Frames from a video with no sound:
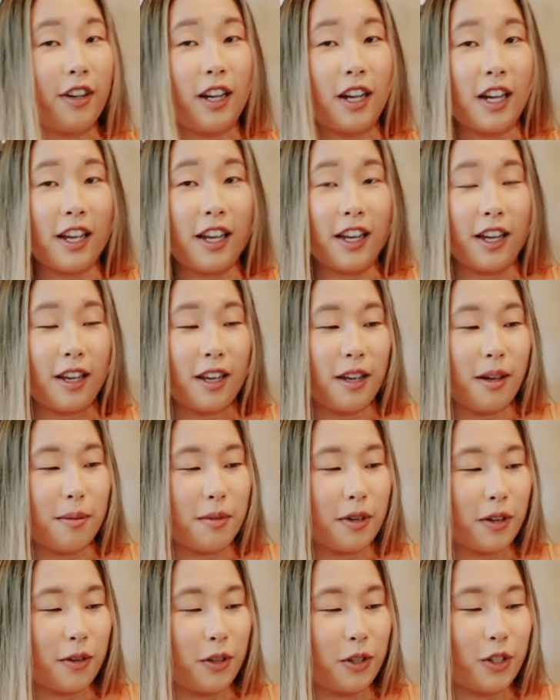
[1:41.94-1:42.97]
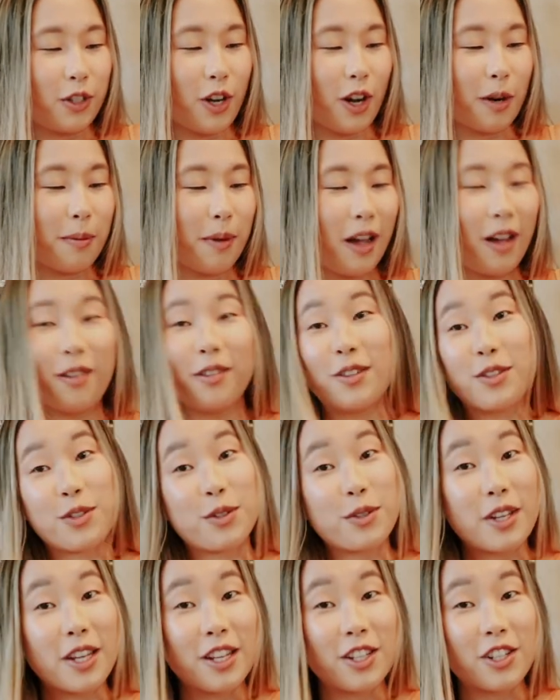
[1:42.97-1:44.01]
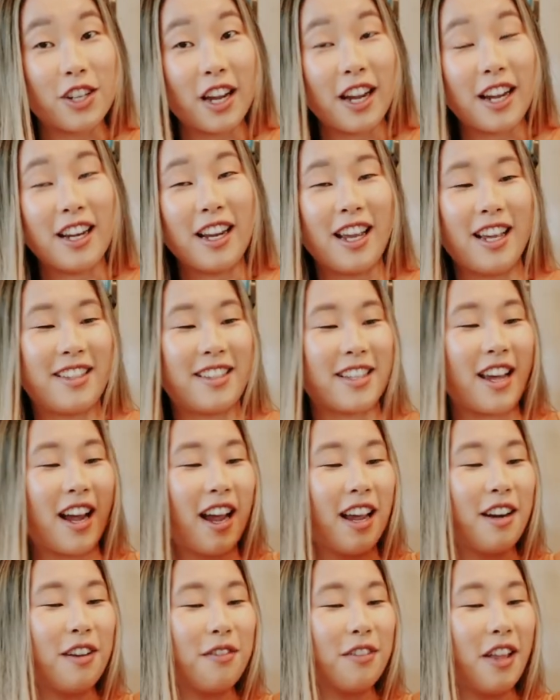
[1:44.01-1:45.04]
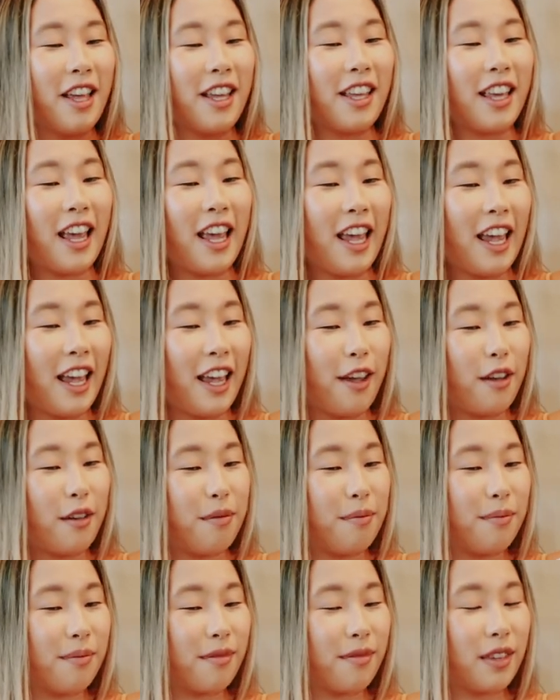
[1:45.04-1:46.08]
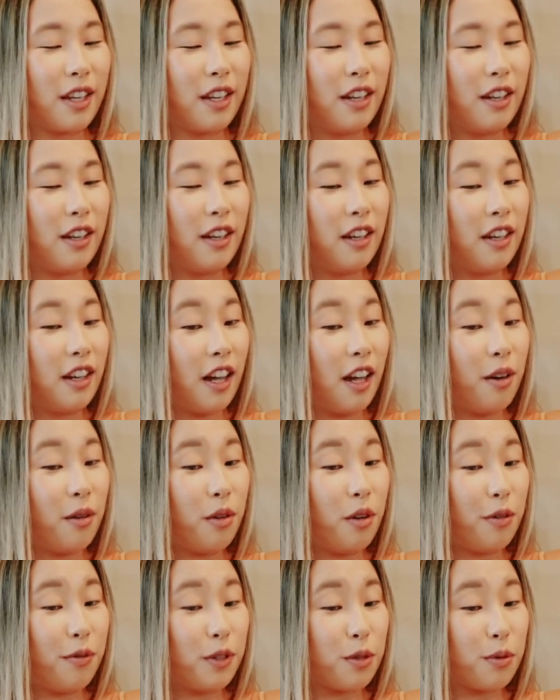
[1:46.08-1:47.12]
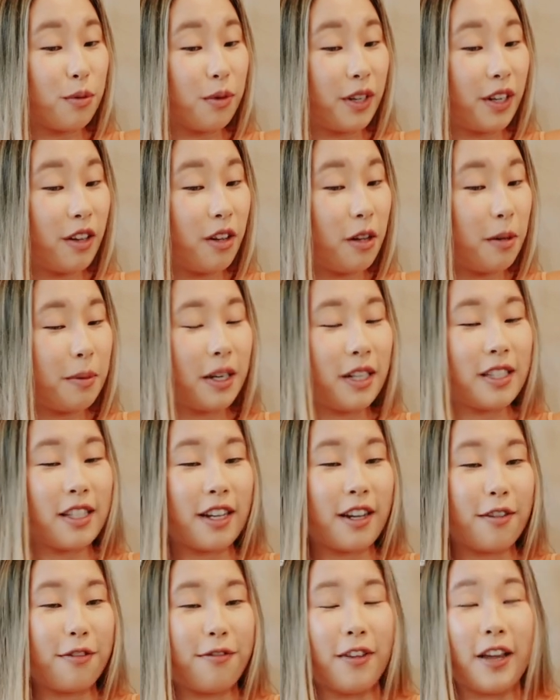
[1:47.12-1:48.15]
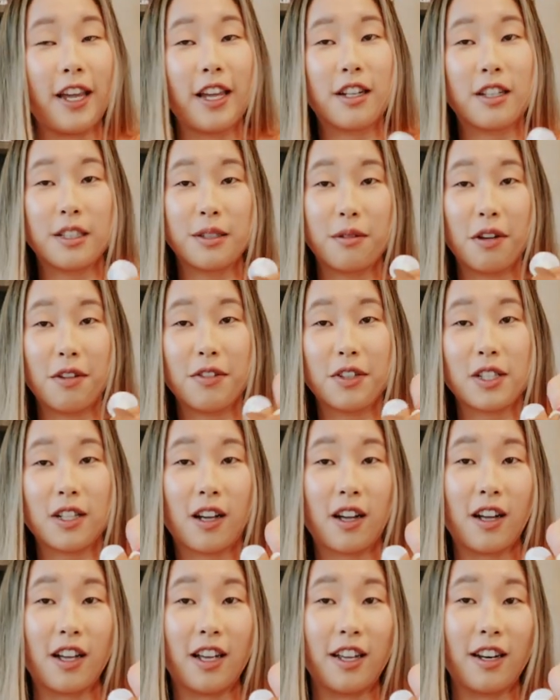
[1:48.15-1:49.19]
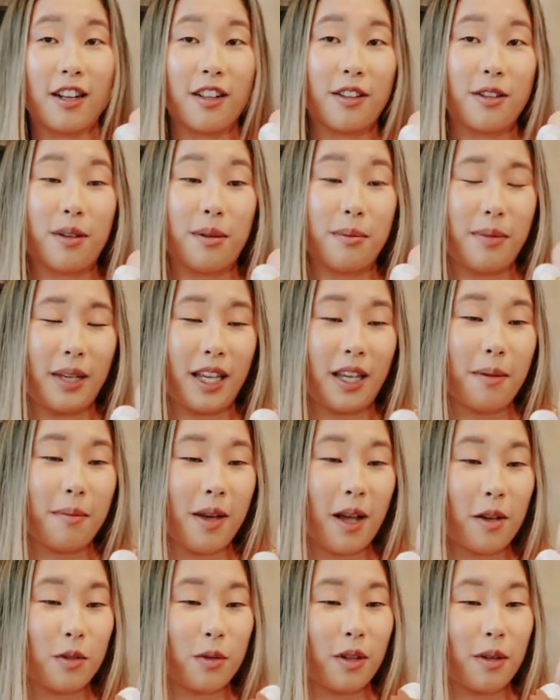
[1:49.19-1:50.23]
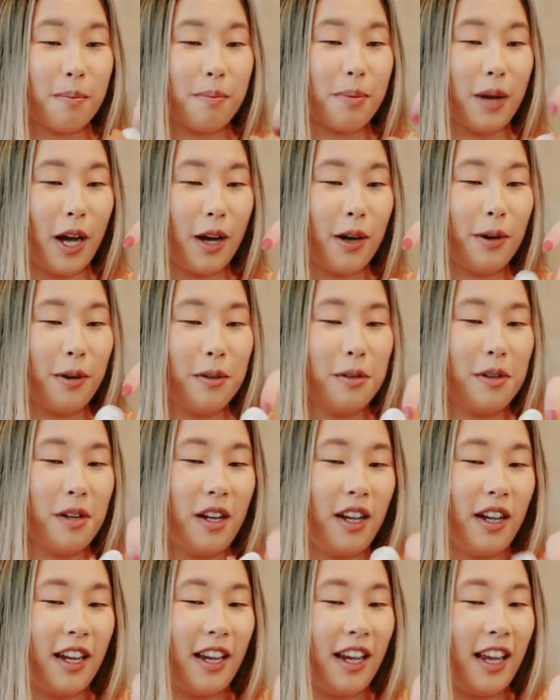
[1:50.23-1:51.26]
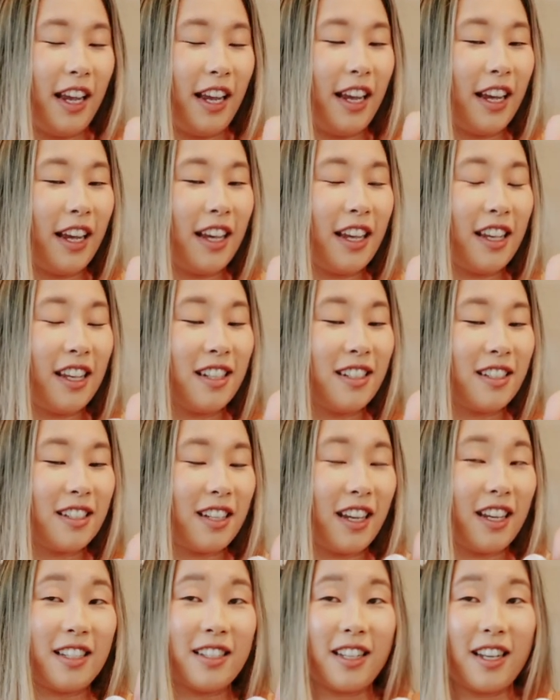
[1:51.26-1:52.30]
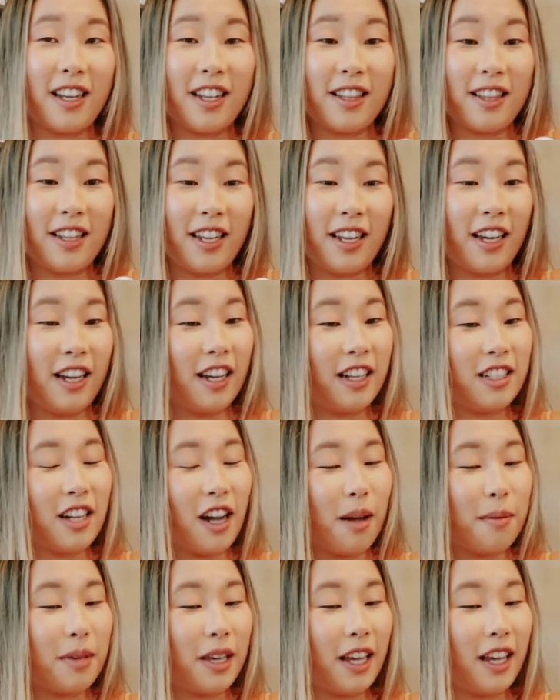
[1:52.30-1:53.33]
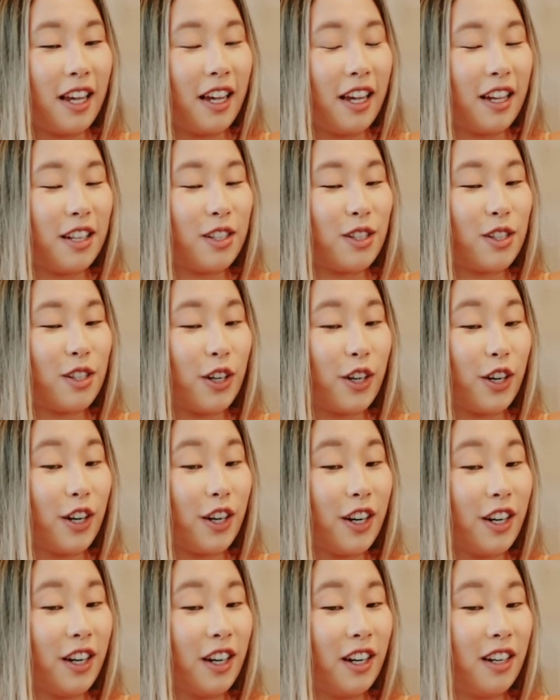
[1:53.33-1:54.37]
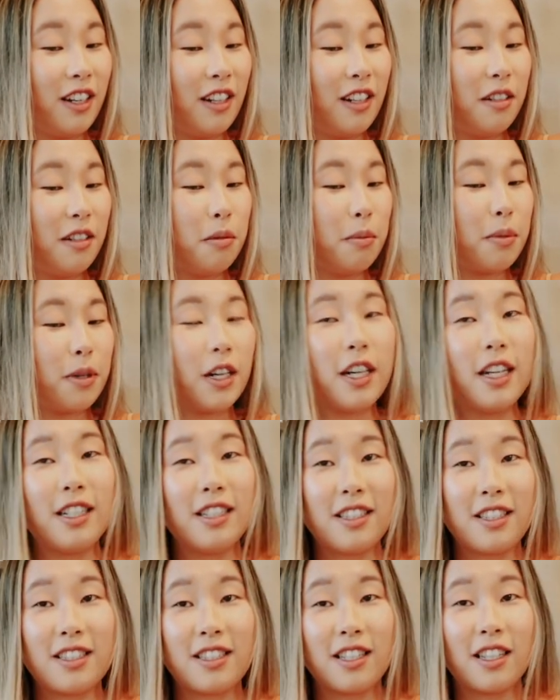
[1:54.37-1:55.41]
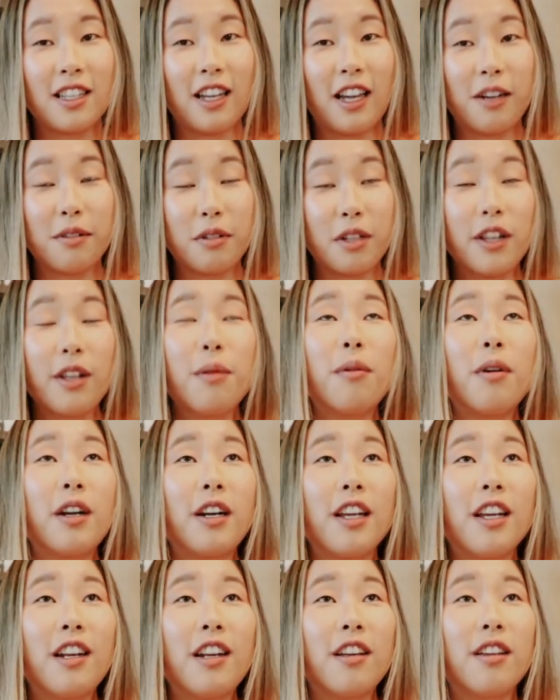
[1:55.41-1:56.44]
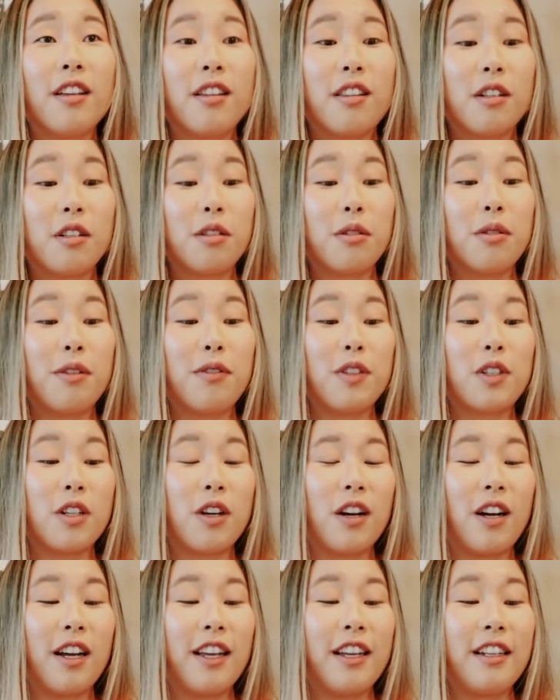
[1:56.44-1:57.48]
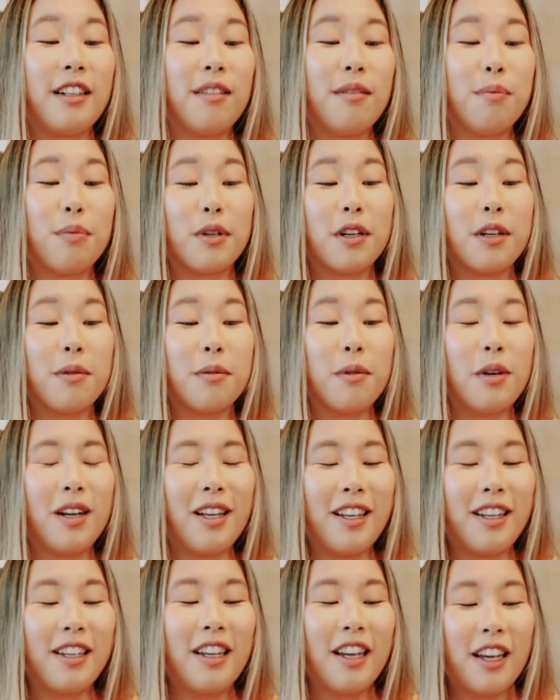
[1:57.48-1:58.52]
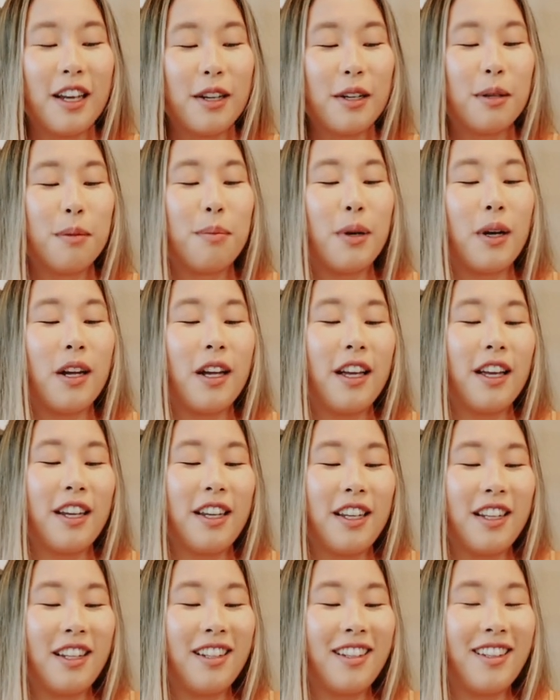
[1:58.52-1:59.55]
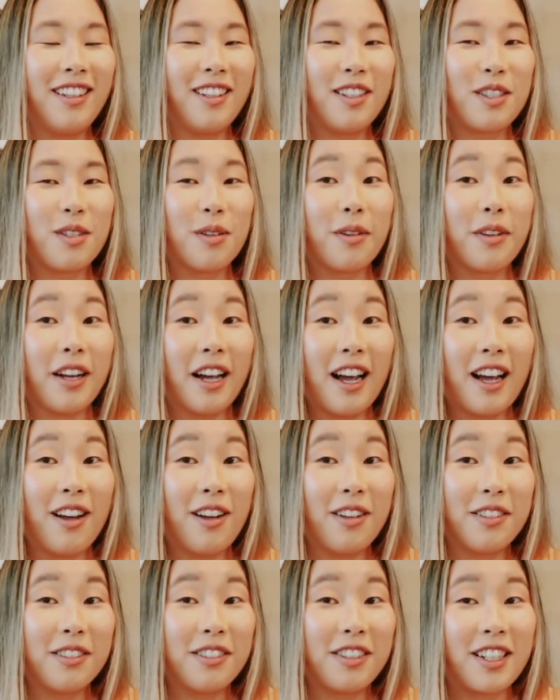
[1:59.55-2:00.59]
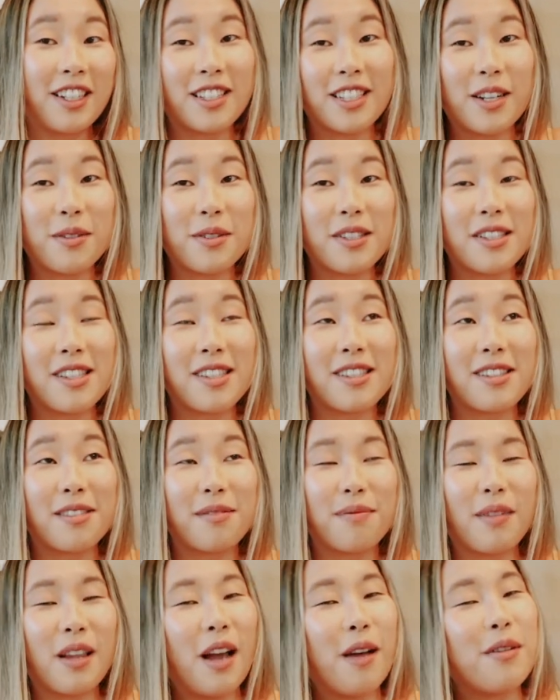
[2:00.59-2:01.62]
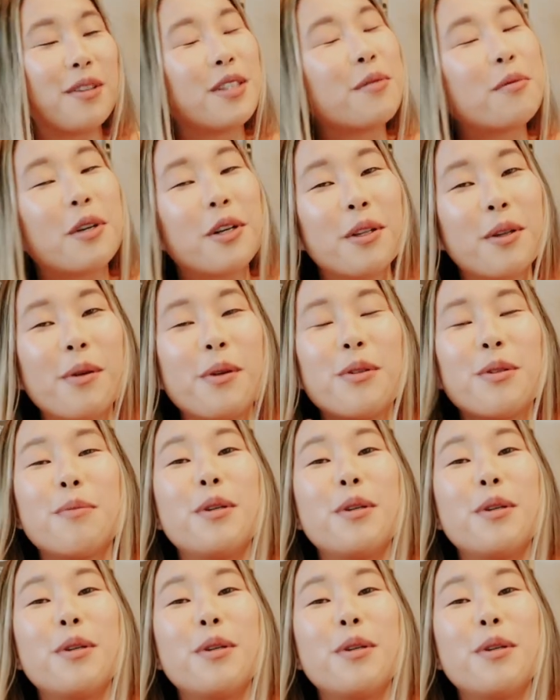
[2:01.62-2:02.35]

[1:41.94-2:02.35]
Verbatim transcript: I am going to talk about this little keychain. It's kind of like a, I don't know if it's real, but it's like a fake Louis Vuitton little Mickey Mouse with a bow, and it's in the Damier Azur print. I really wanted the Louis Vuitton print one, but it sold out because I was in one of those